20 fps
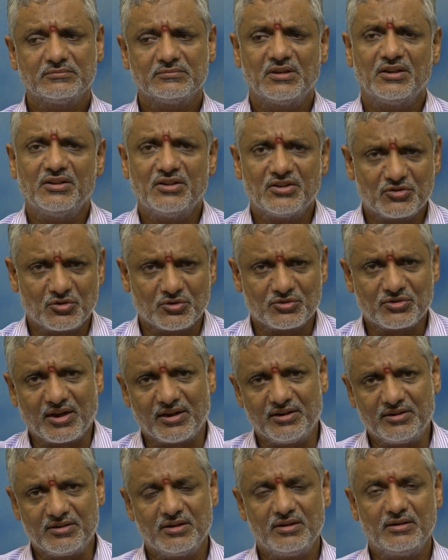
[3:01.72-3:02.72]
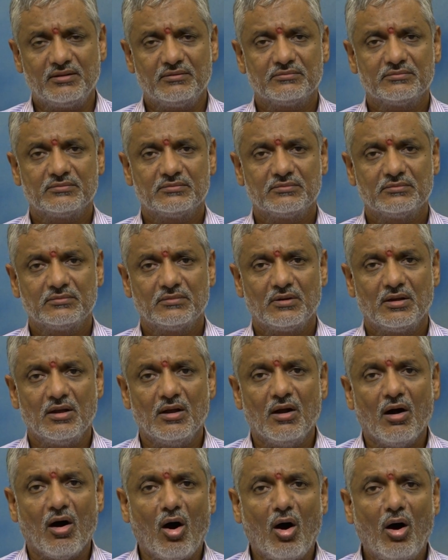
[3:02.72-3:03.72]
in the society,
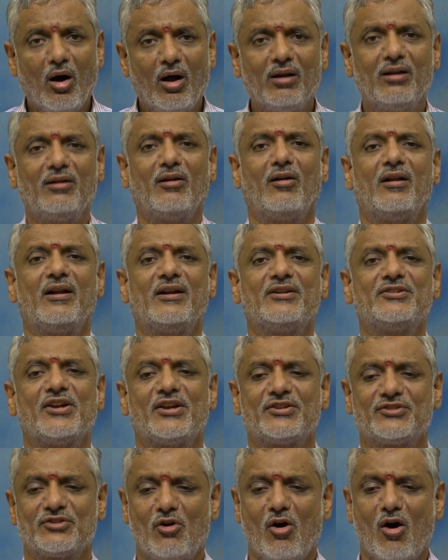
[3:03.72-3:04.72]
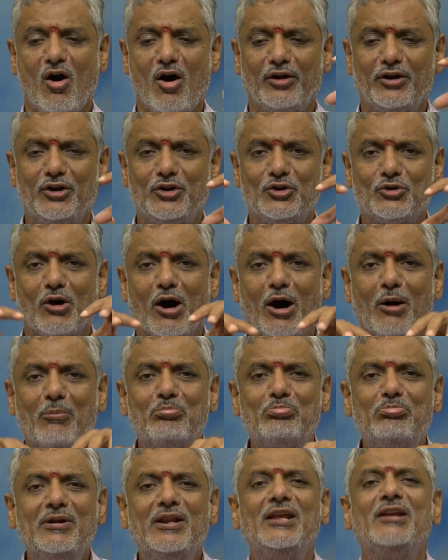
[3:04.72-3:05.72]
all knowledge has gone into
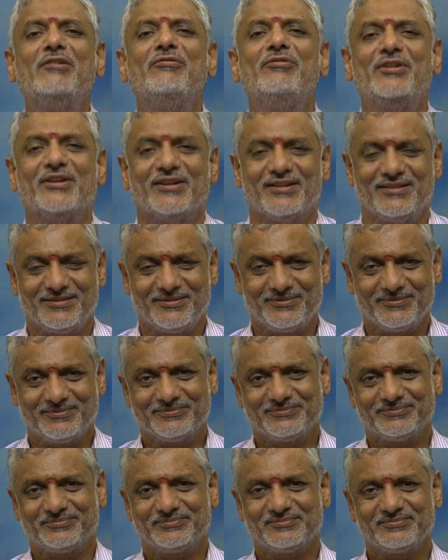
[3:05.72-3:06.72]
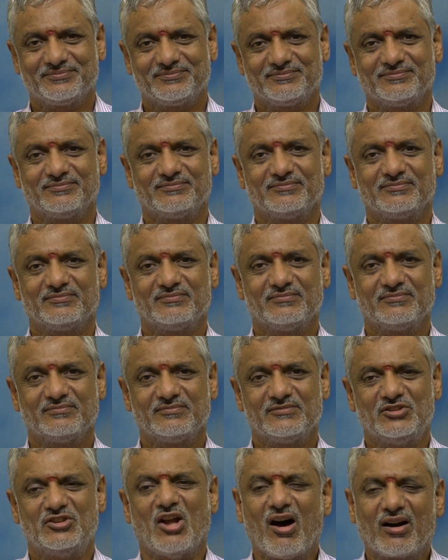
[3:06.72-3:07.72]
oblivion,
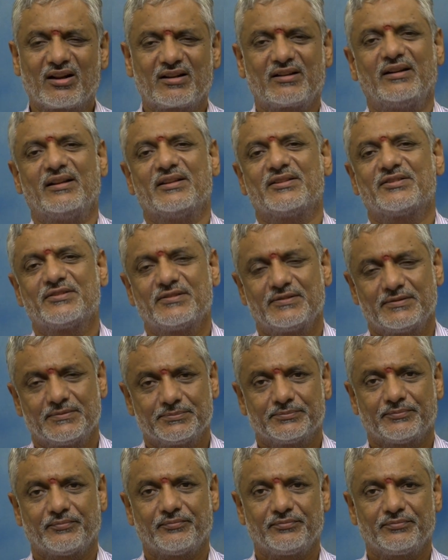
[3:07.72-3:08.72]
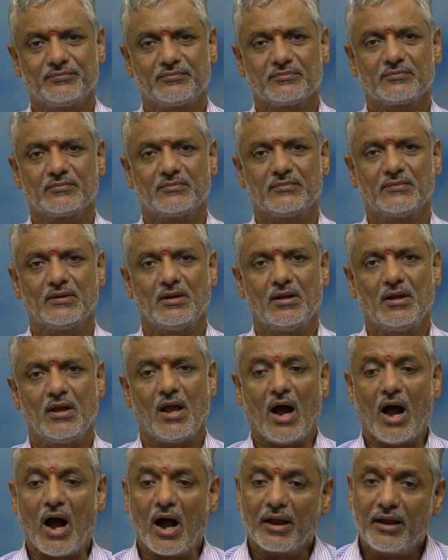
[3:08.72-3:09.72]
darkness.
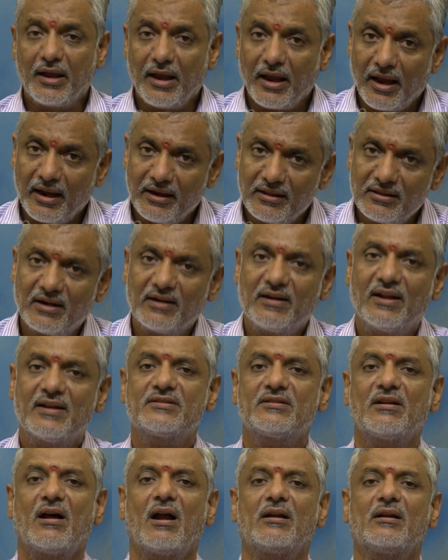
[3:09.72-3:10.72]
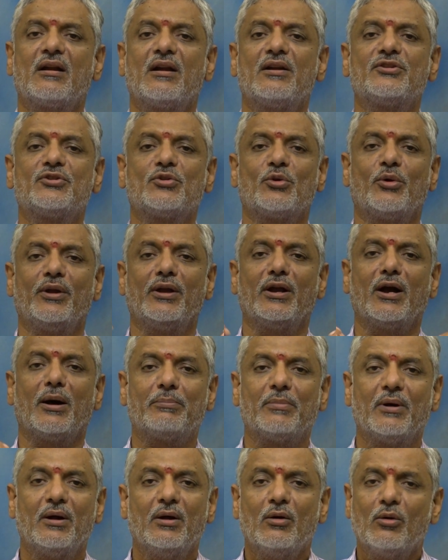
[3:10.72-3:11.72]
Again that has started showing
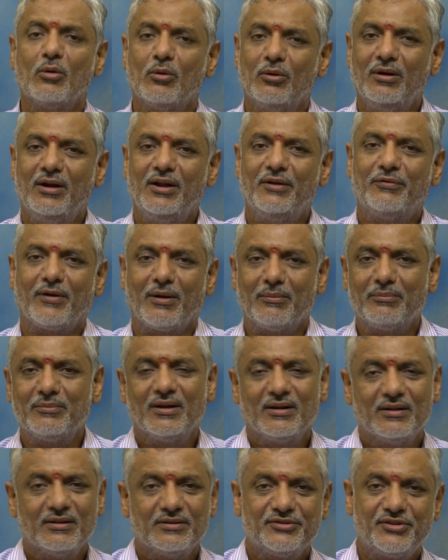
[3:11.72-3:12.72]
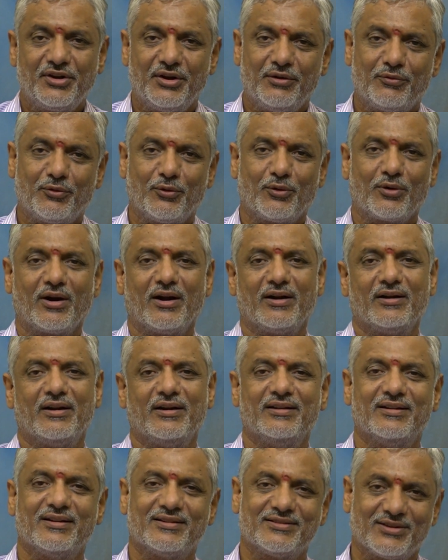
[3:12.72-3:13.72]
up only from three, four hundred
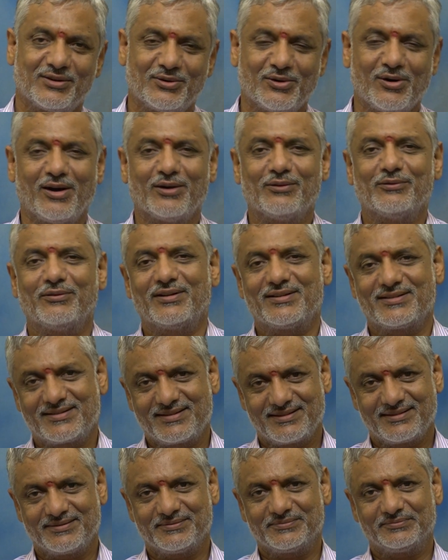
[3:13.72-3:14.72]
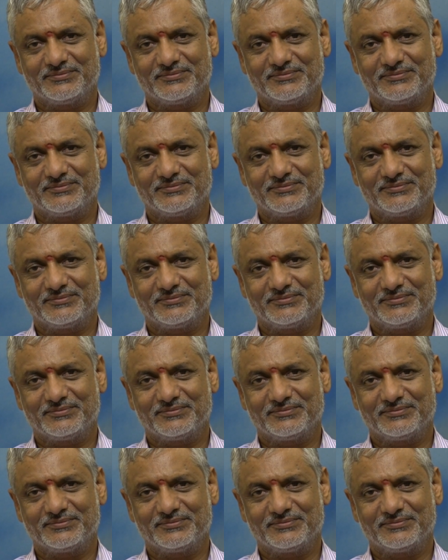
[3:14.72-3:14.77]
years ago onwards.